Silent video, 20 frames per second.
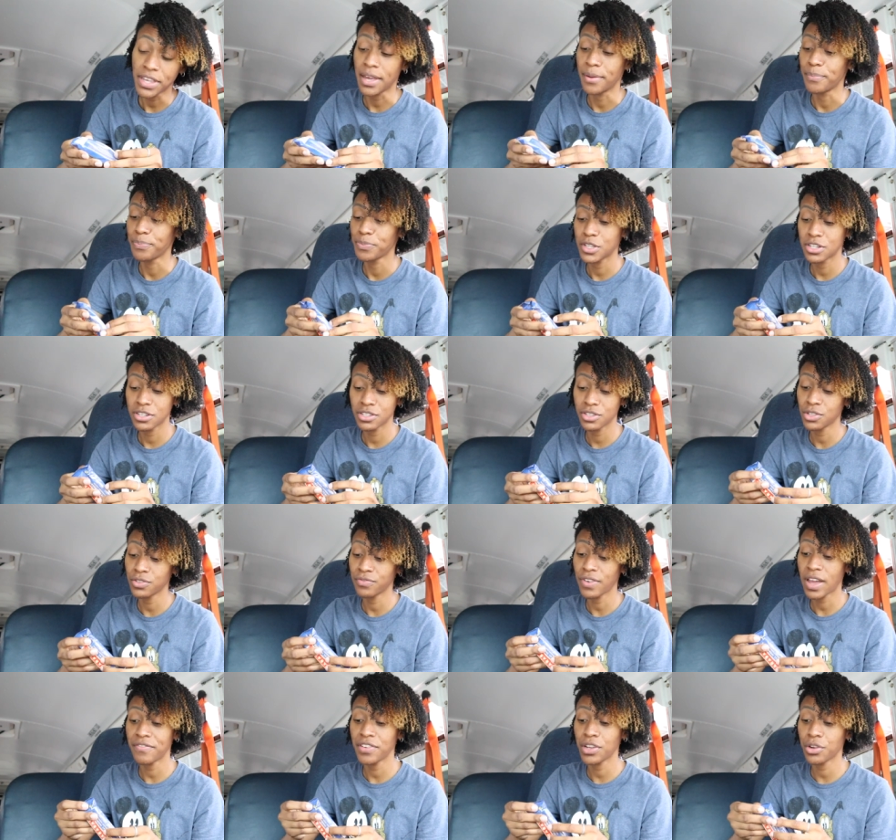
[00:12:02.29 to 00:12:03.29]
Yeah, just those
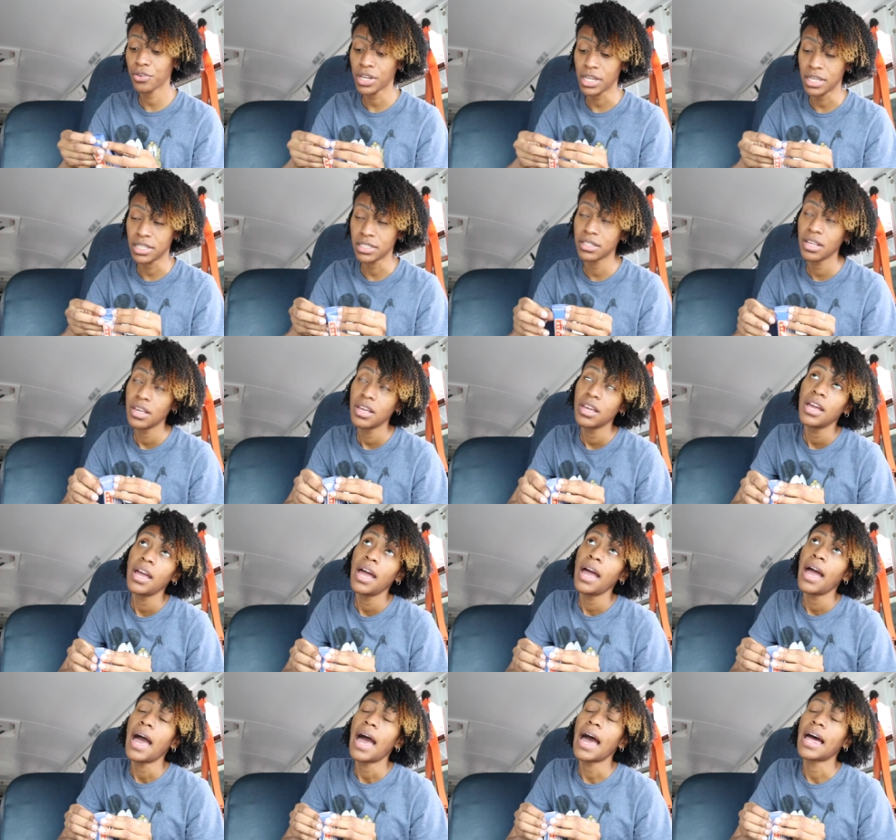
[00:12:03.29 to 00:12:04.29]
five ingredients.
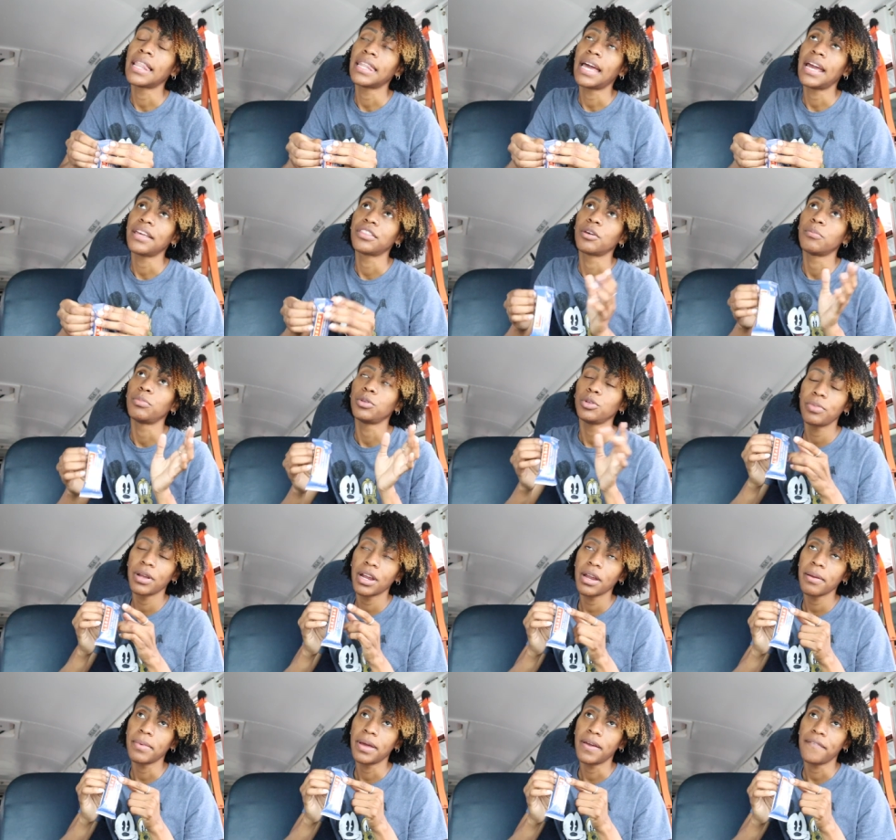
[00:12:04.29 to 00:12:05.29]
I like the
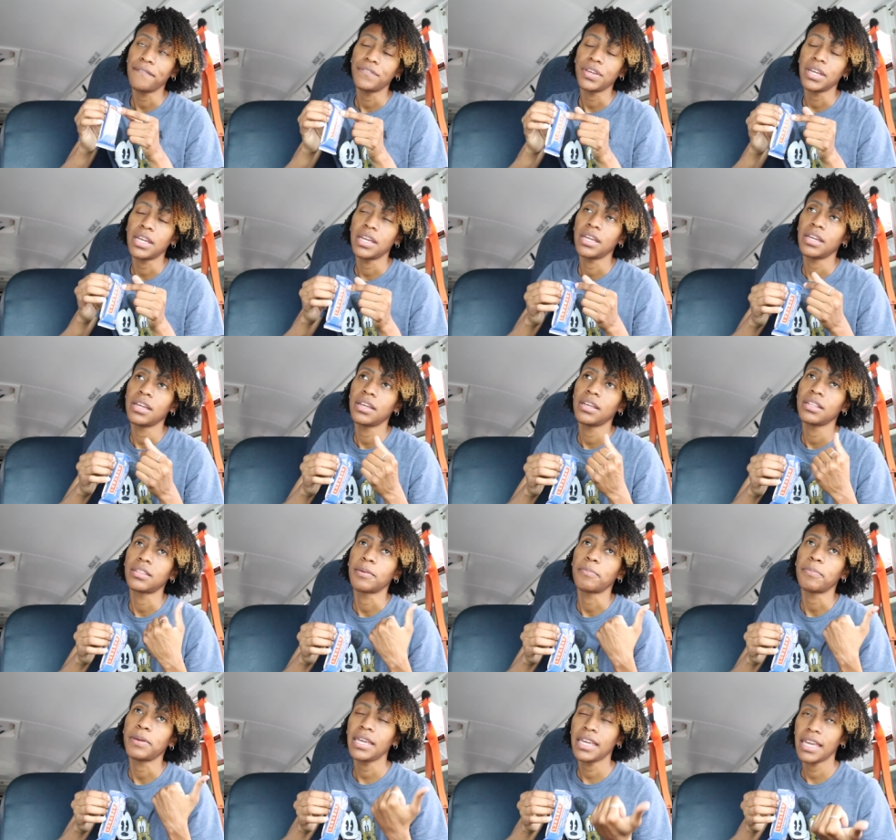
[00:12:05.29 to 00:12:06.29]
blueberry muffin,
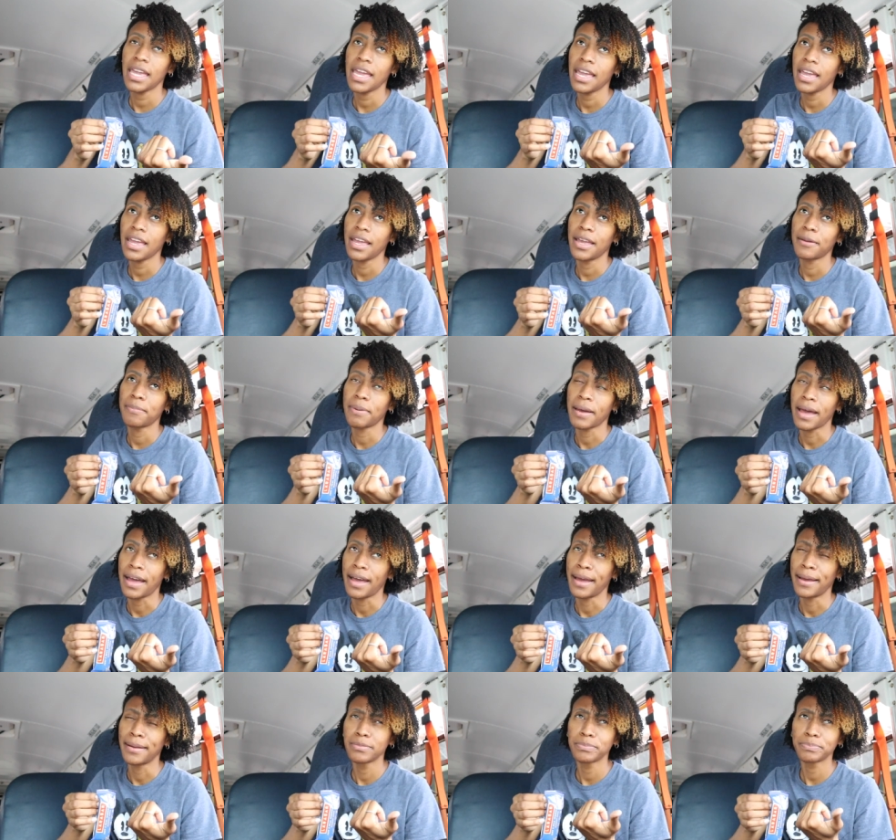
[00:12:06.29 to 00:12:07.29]
the pecan
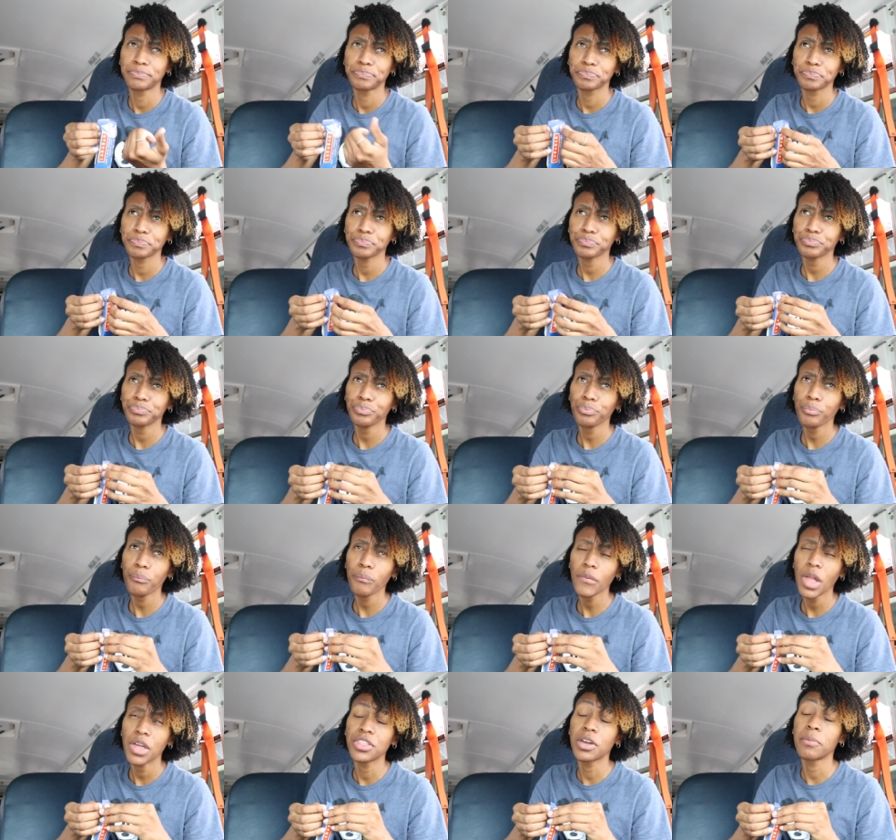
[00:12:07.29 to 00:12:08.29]
pie.
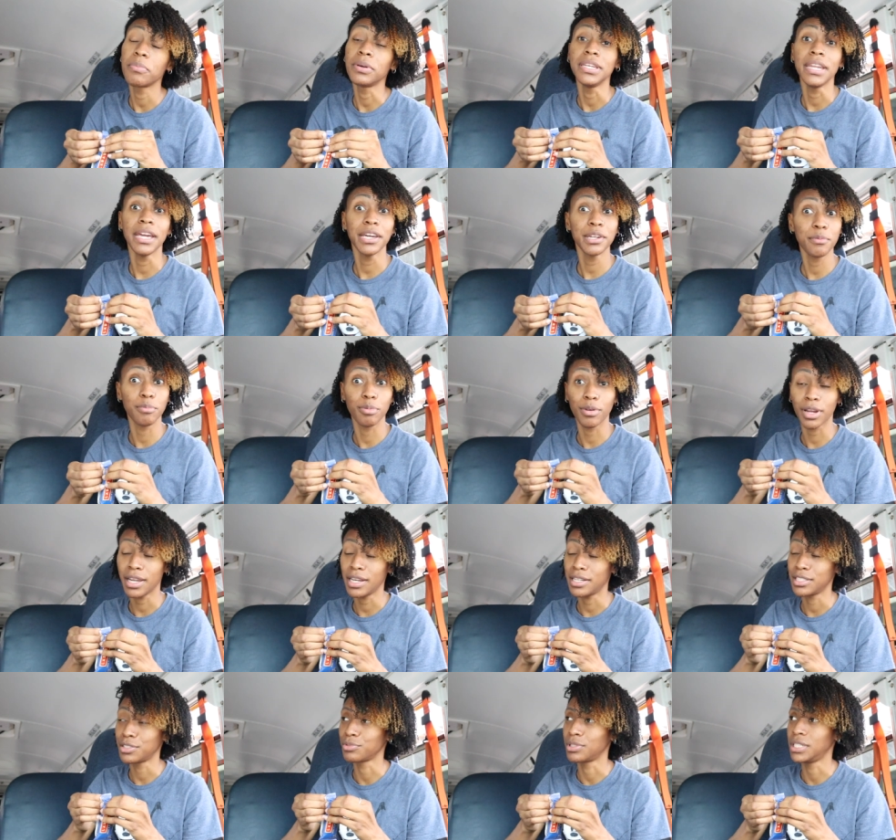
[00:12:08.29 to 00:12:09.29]
The banana
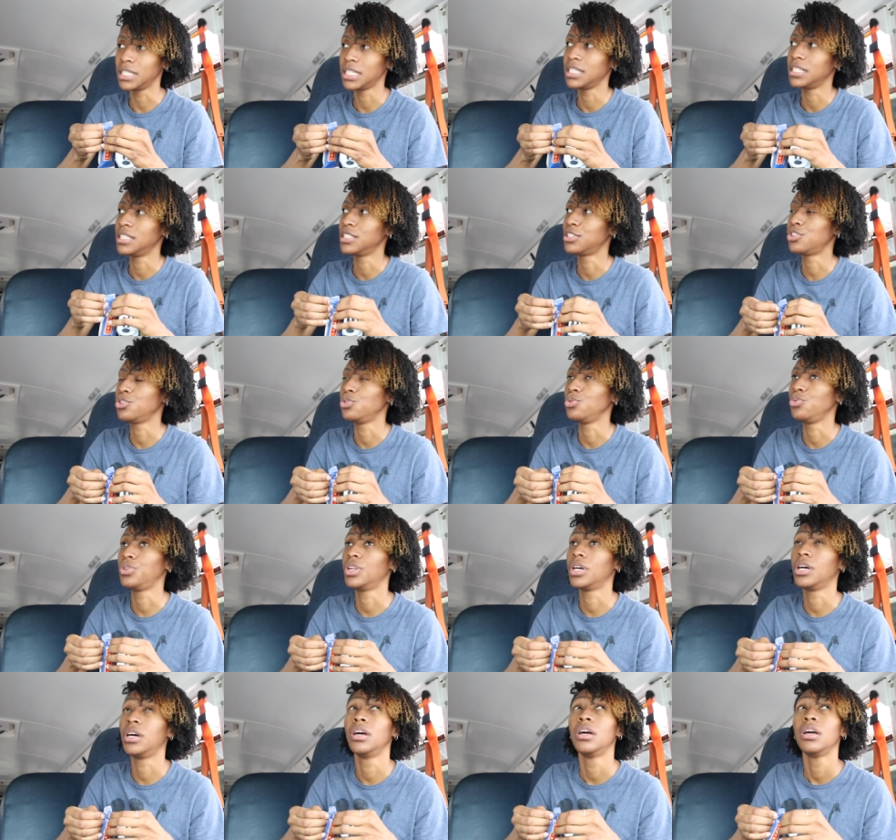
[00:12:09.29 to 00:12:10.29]
bread is really good too.
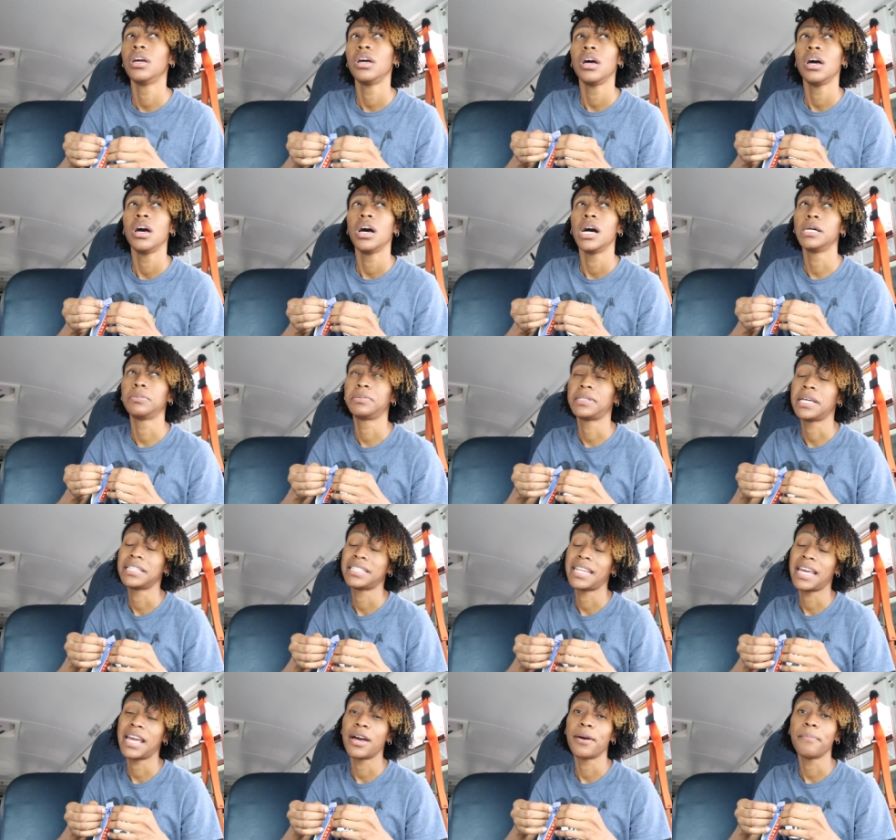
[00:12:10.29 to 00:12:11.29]
The
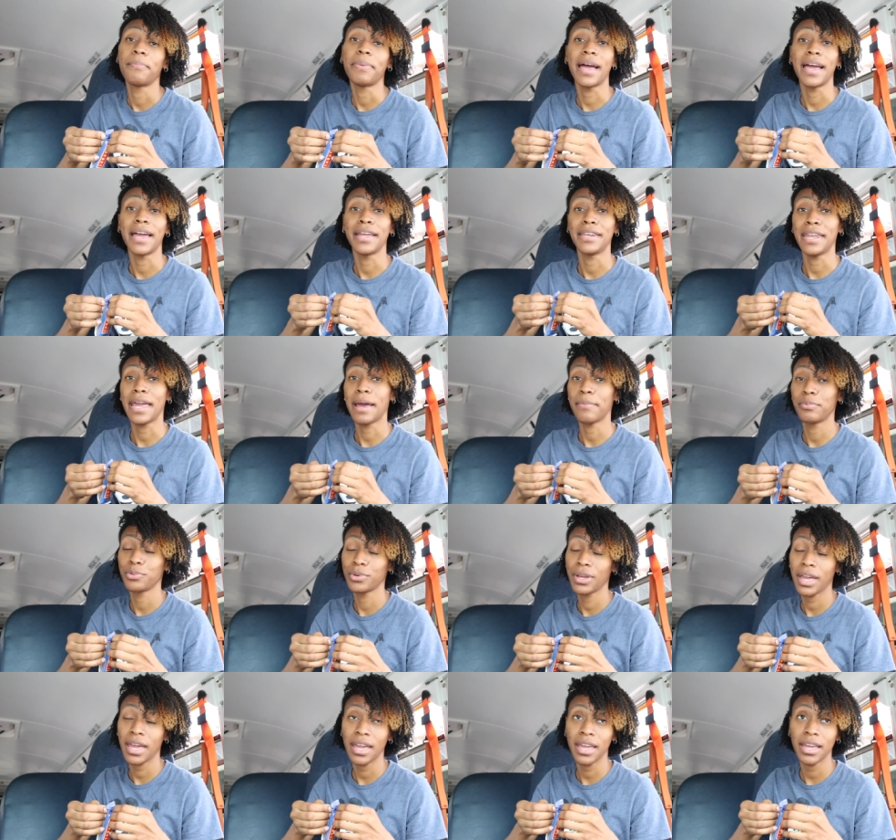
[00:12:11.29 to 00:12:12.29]
upside down pineapple
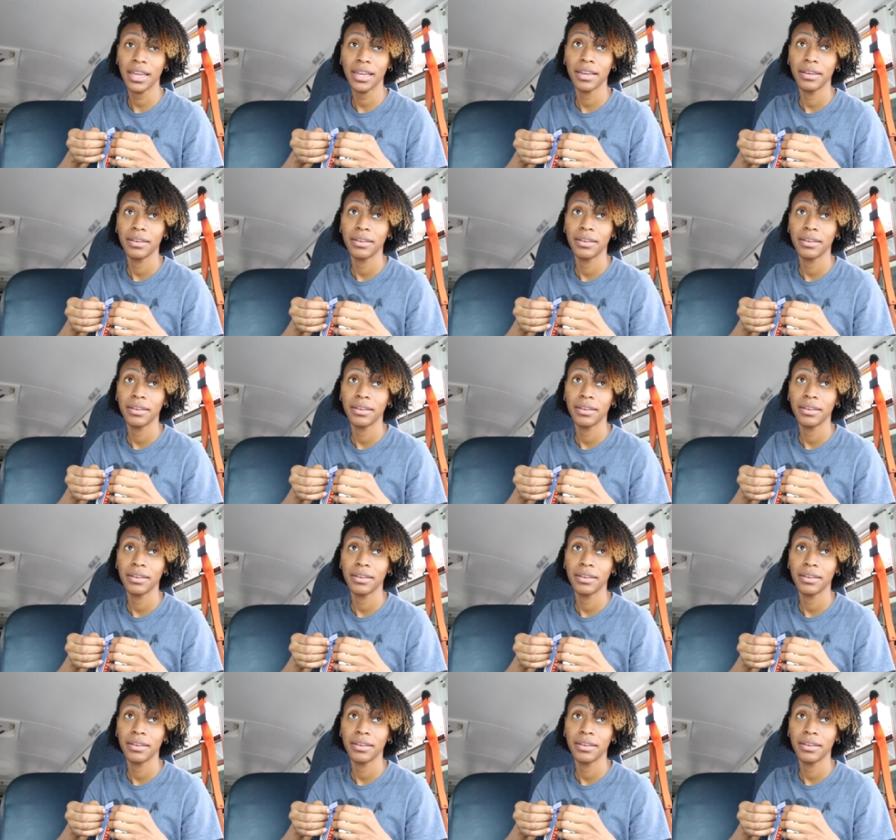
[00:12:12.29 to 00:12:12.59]
cake.